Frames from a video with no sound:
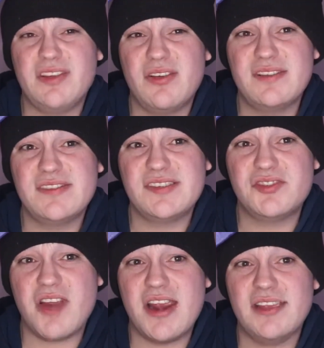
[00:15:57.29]

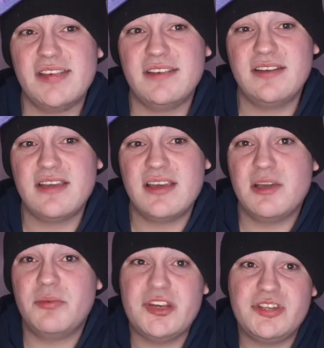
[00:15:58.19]
Australian, which